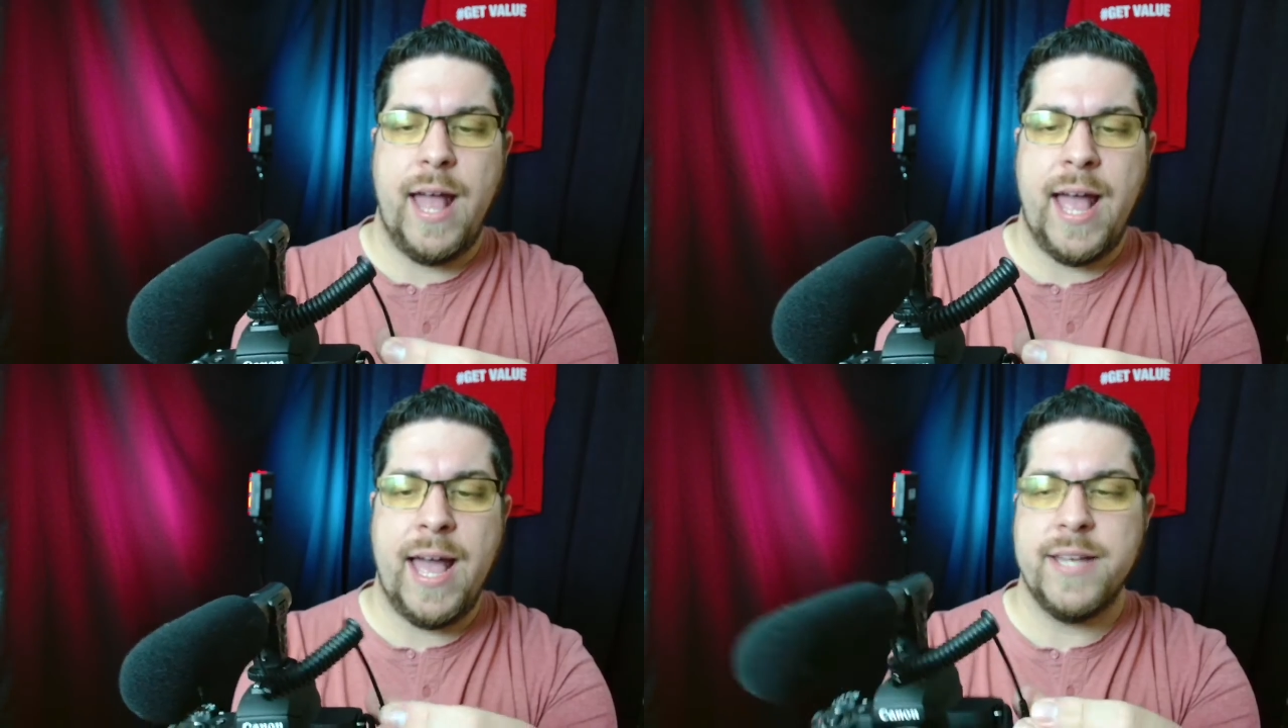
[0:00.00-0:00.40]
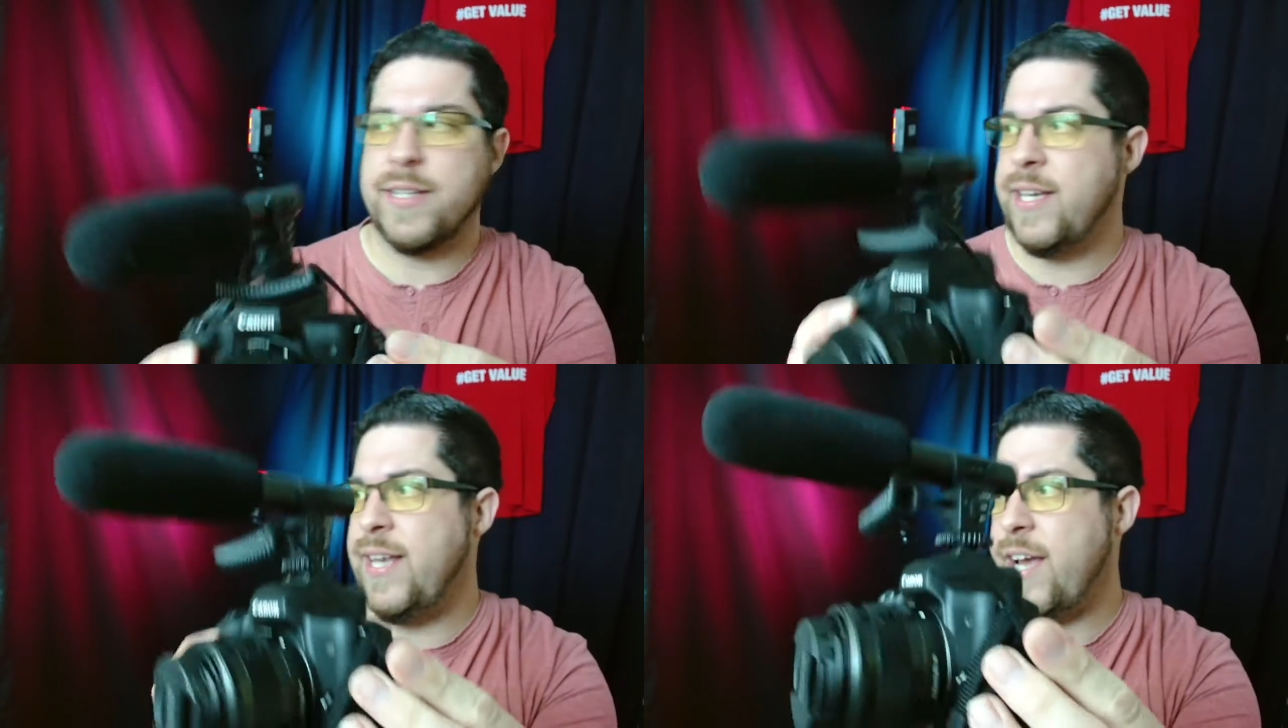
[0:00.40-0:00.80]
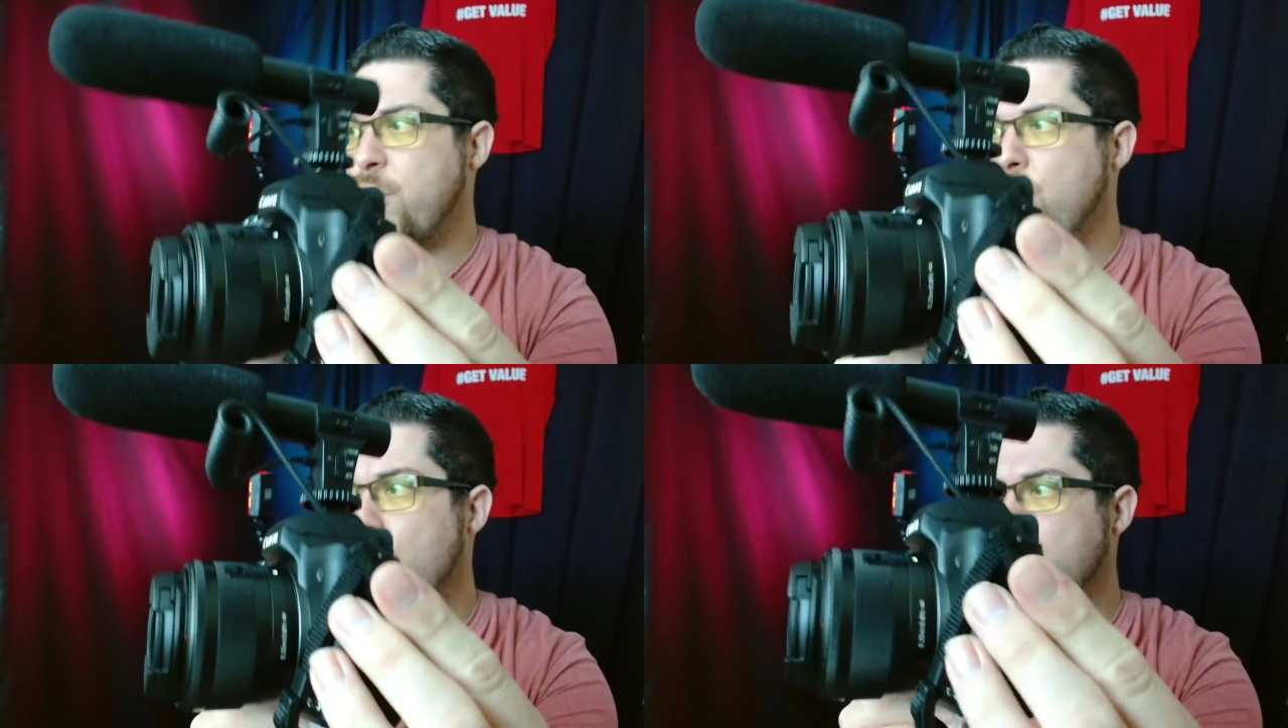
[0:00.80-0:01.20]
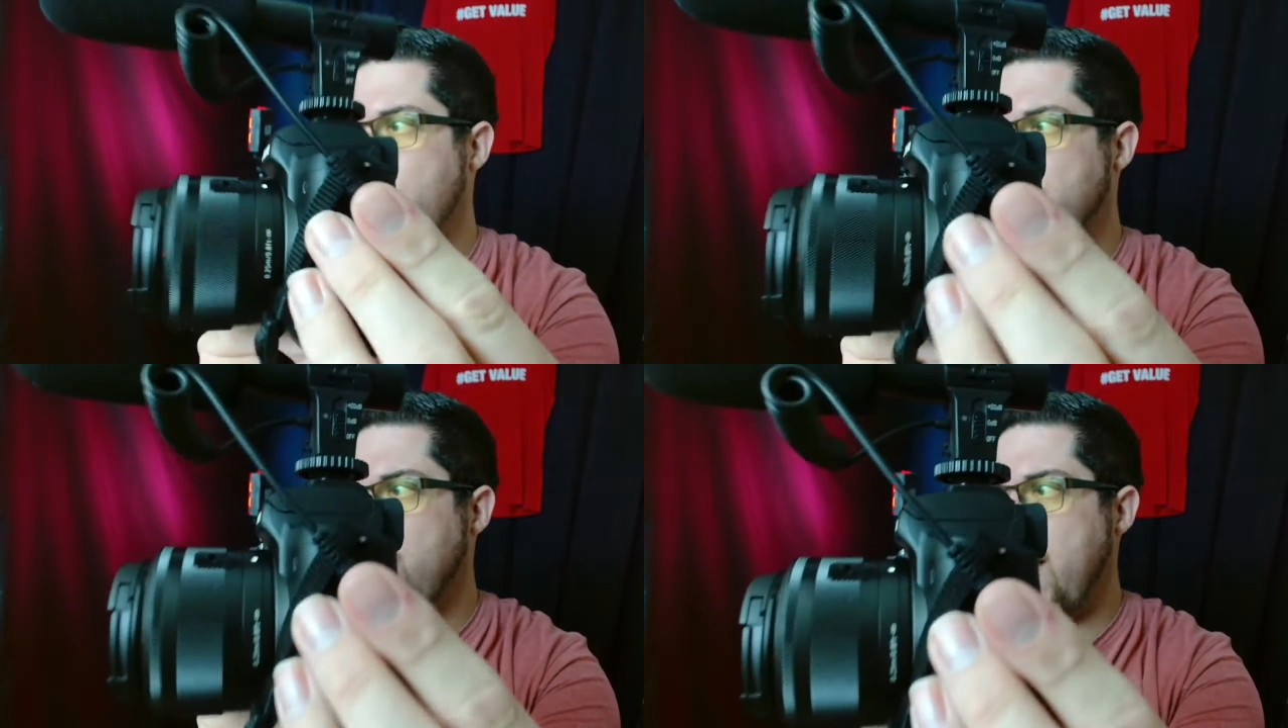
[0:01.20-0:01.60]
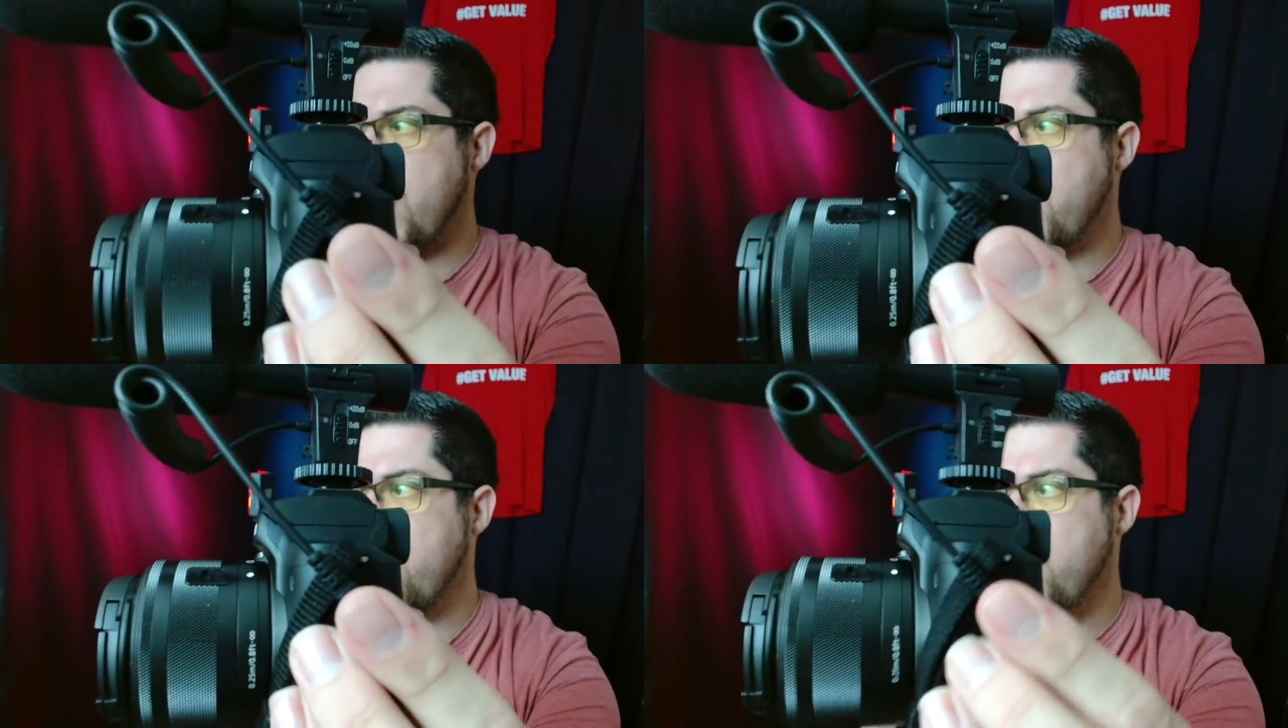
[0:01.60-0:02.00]
and connect your audio
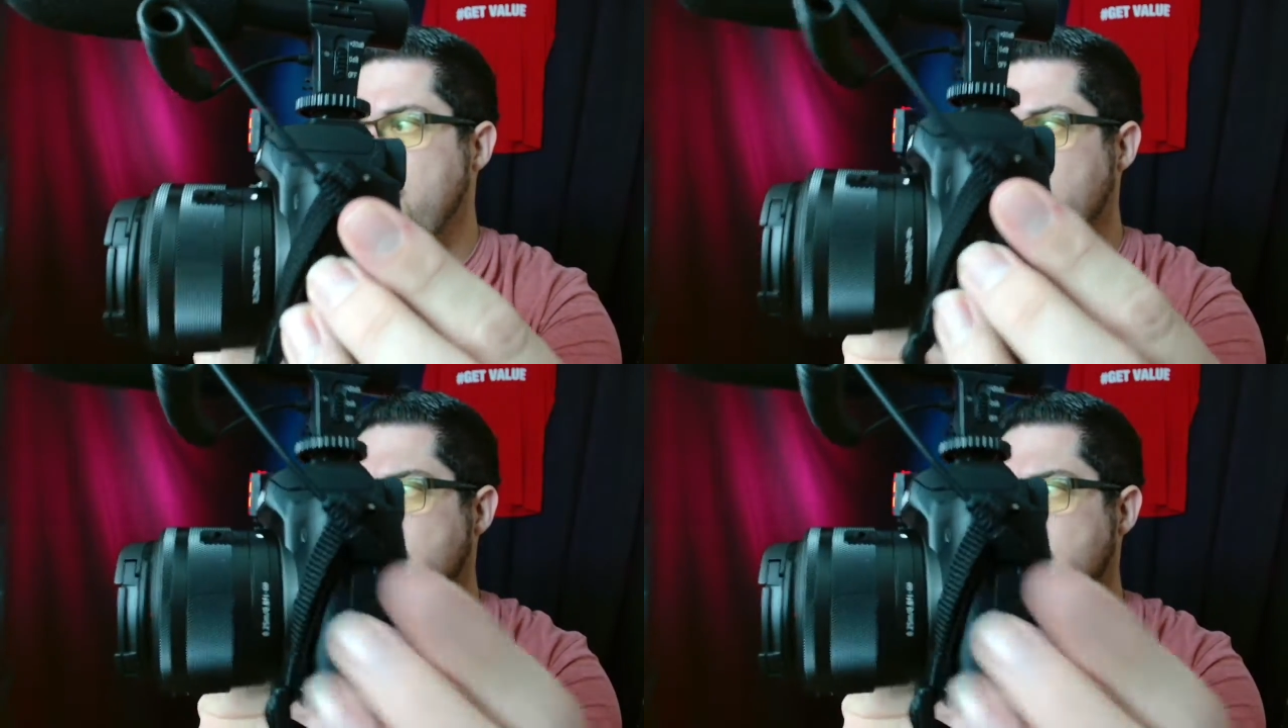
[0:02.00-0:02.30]
jack like